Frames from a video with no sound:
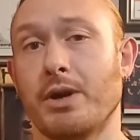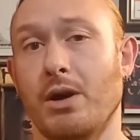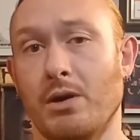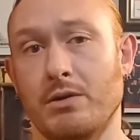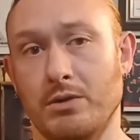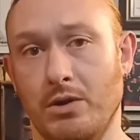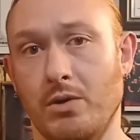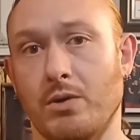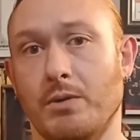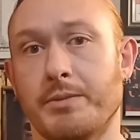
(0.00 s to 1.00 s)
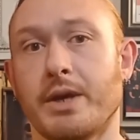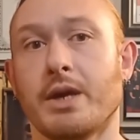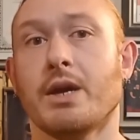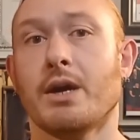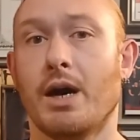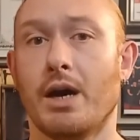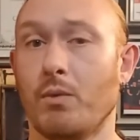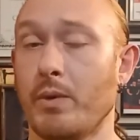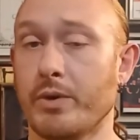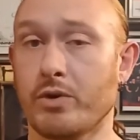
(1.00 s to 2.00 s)
us but aren't local.
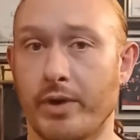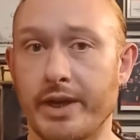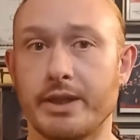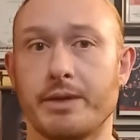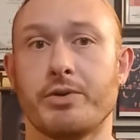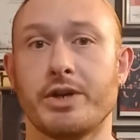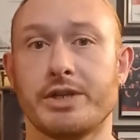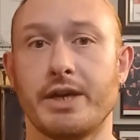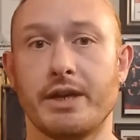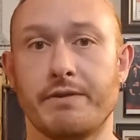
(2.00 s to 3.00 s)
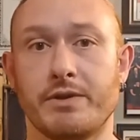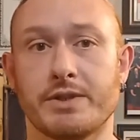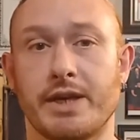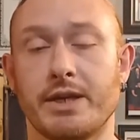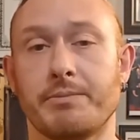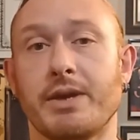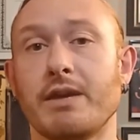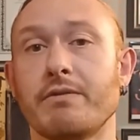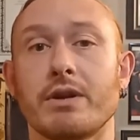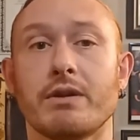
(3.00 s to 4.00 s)
We would greatly appreciate it if you signed up.
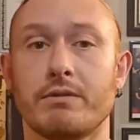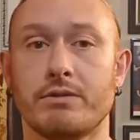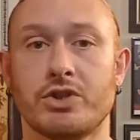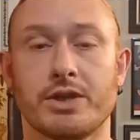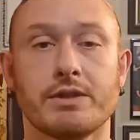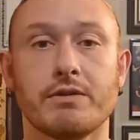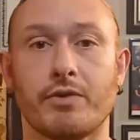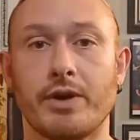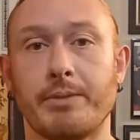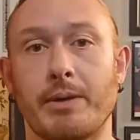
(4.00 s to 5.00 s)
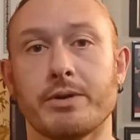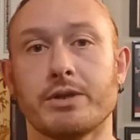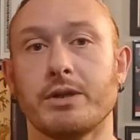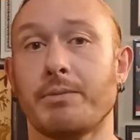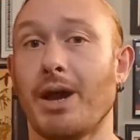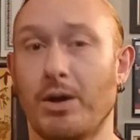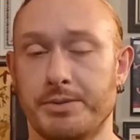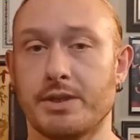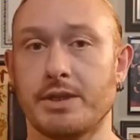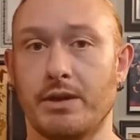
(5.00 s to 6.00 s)
Even just the free membership
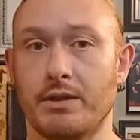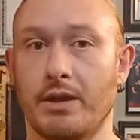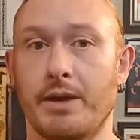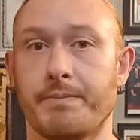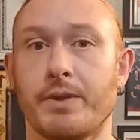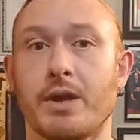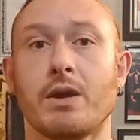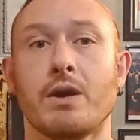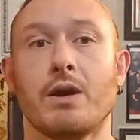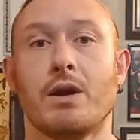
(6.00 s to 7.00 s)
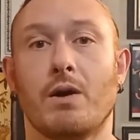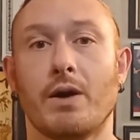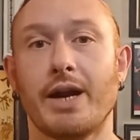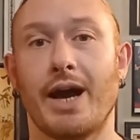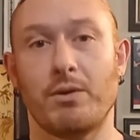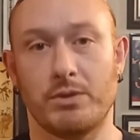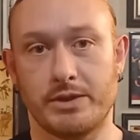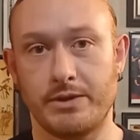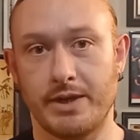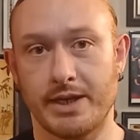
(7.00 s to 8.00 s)
helps us out a lot. All right, I will
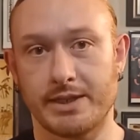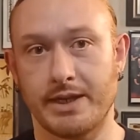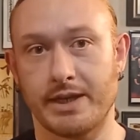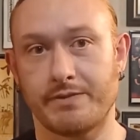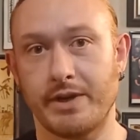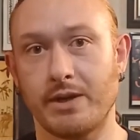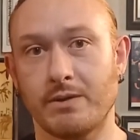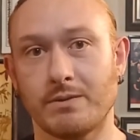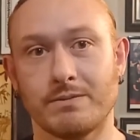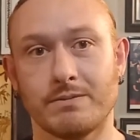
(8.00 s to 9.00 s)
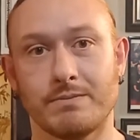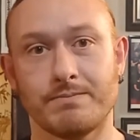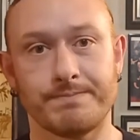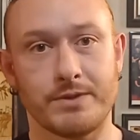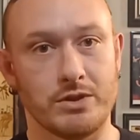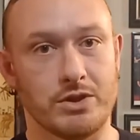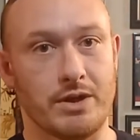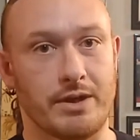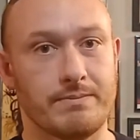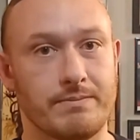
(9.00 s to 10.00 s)
see you guys in the next video. Good
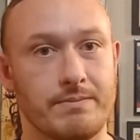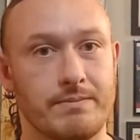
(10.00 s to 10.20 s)
journey.